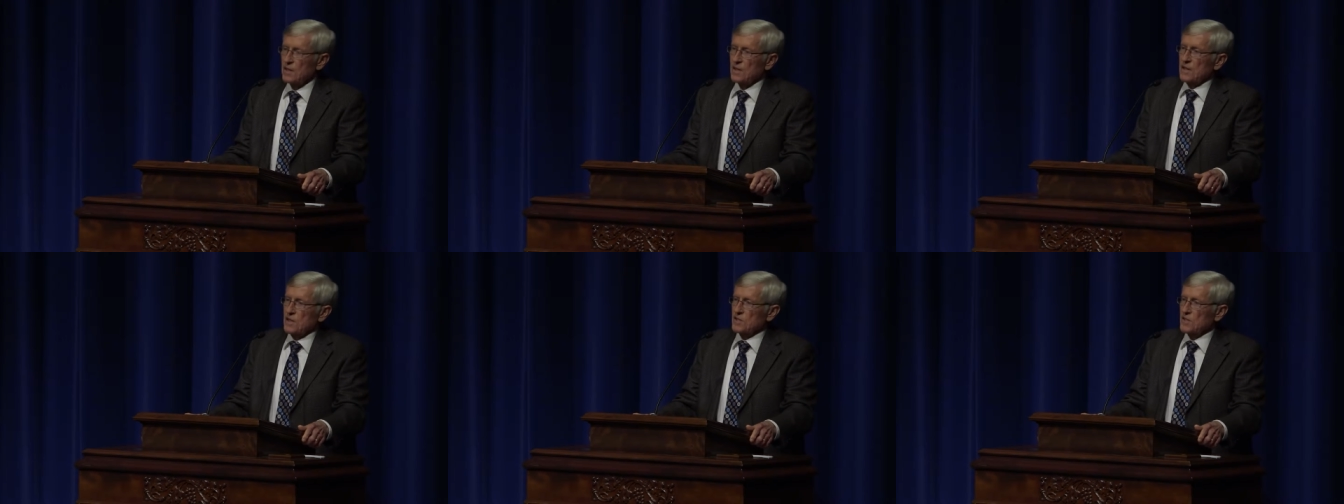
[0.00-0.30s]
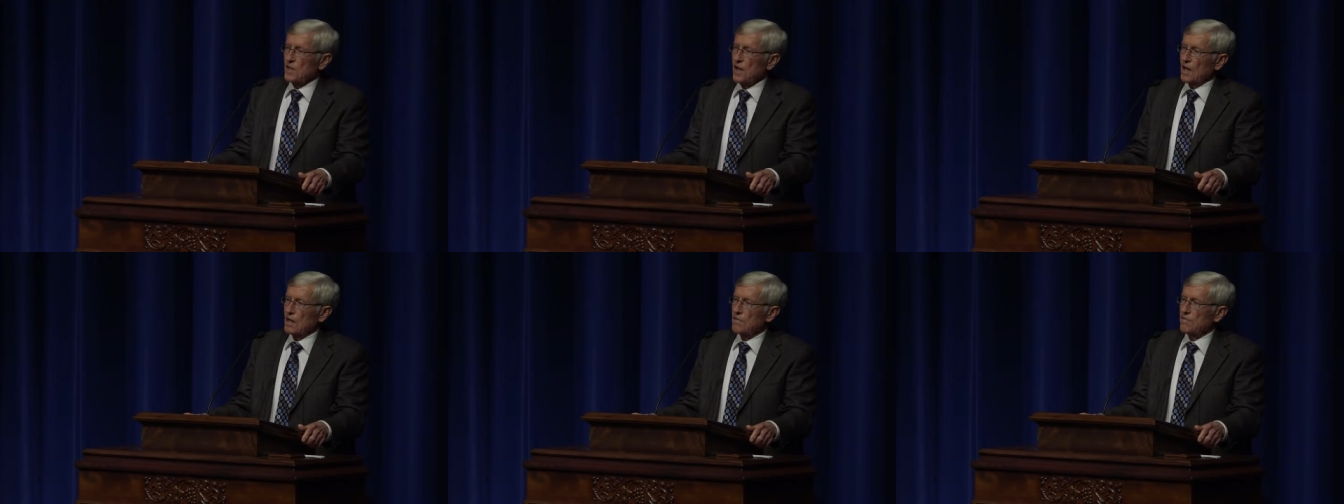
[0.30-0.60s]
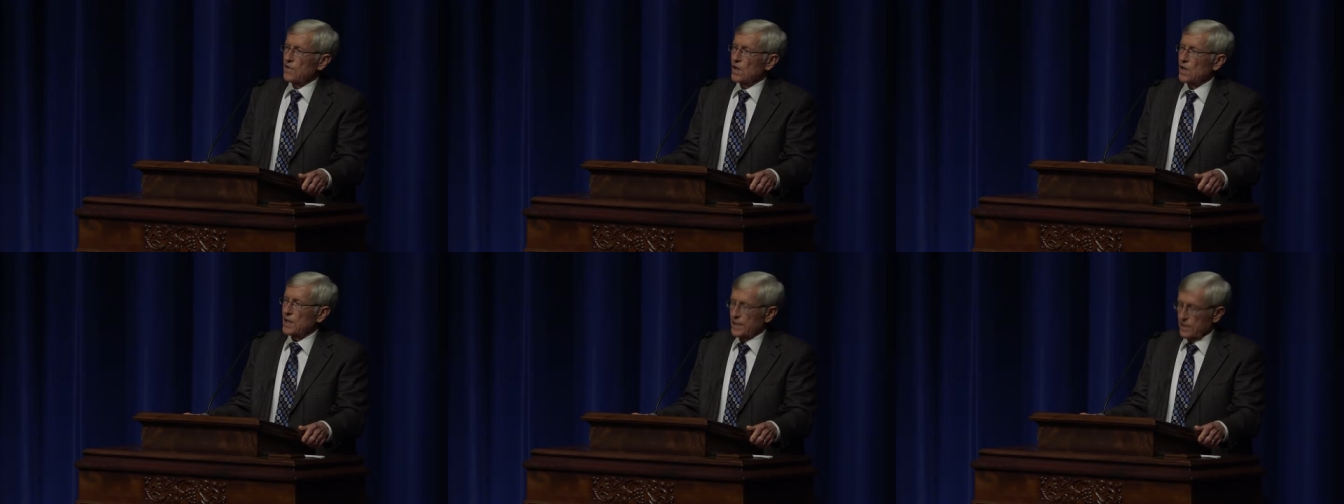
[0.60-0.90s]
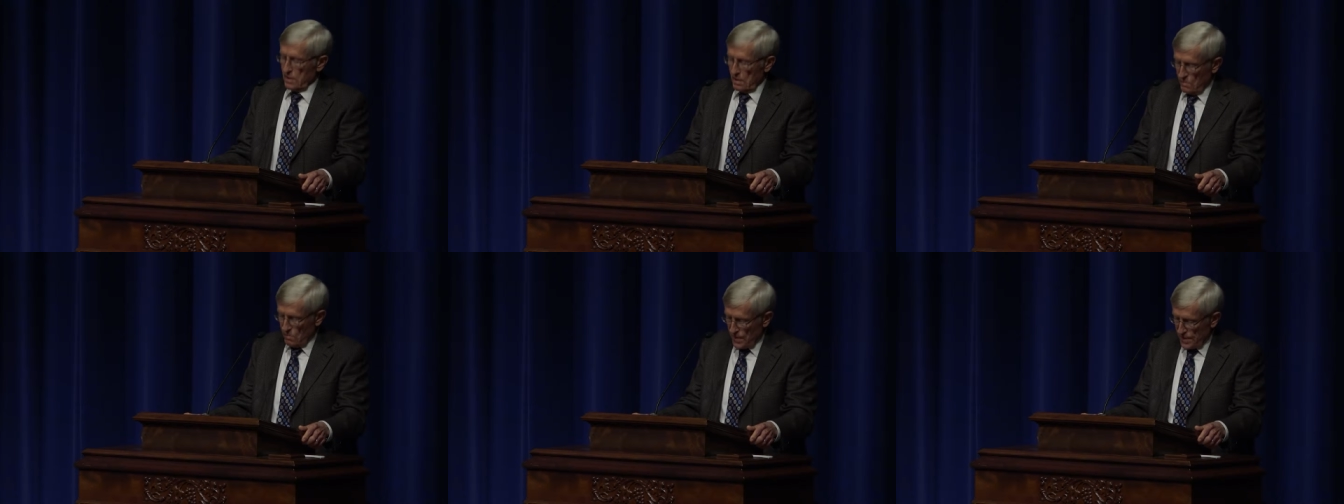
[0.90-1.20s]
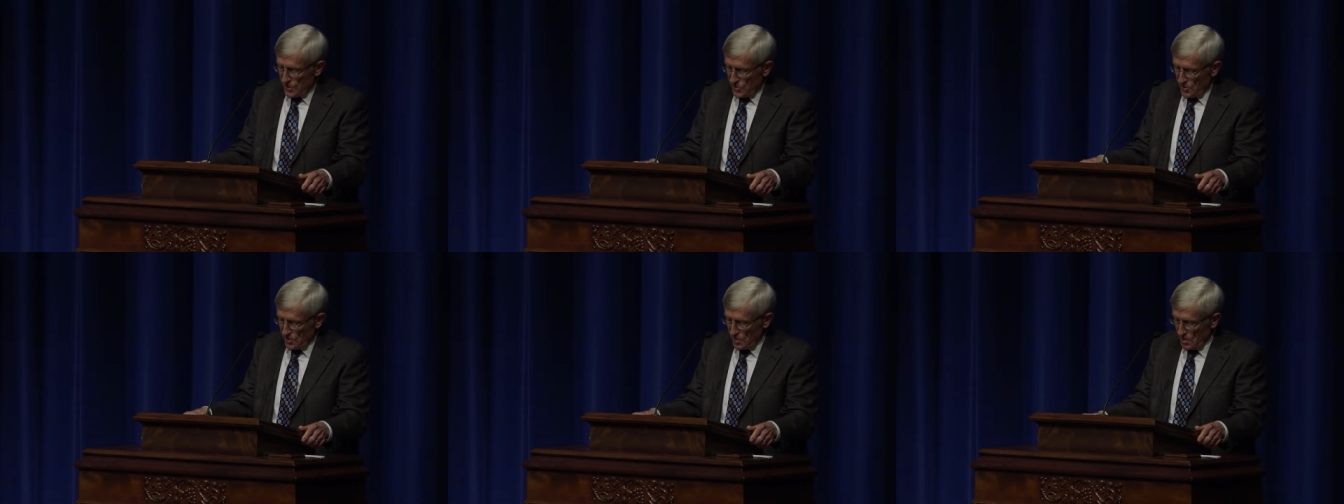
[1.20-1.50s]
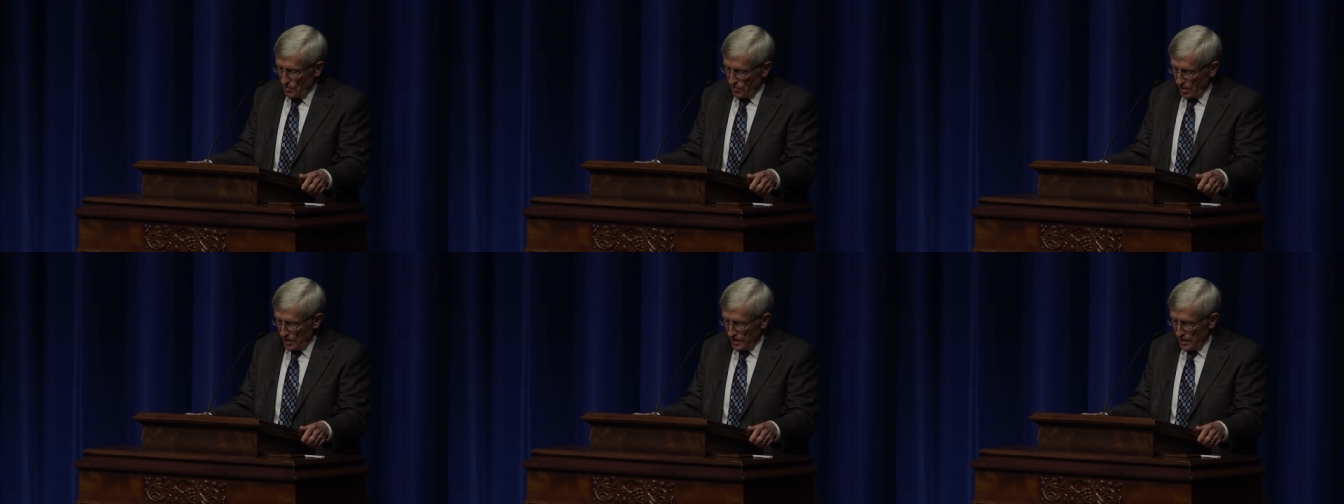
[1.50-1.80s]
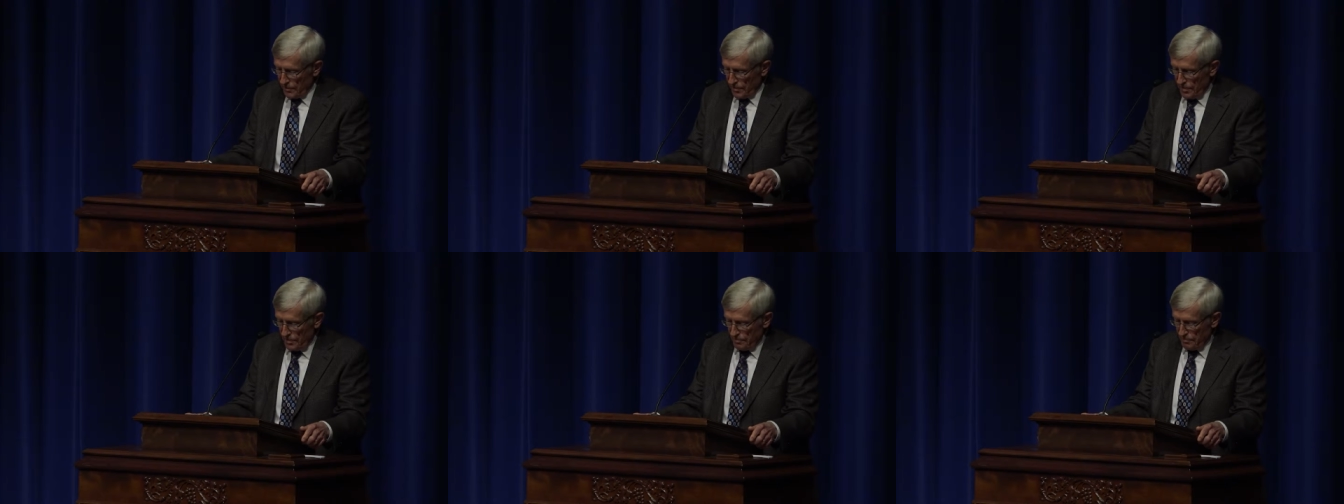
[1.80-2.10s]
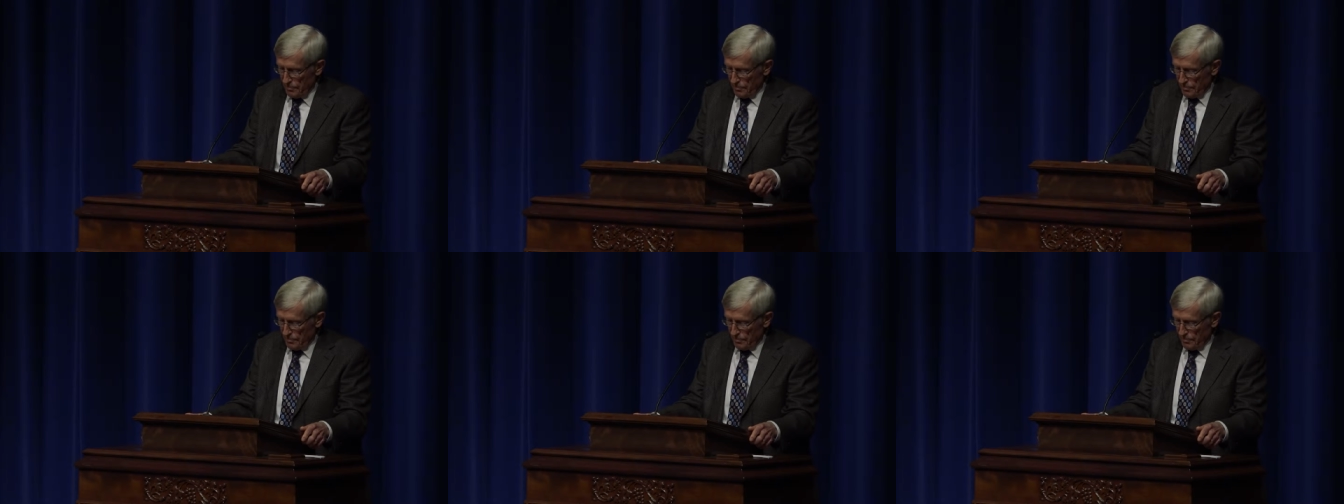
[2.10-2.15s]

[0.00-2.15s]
is not a very good reason to believe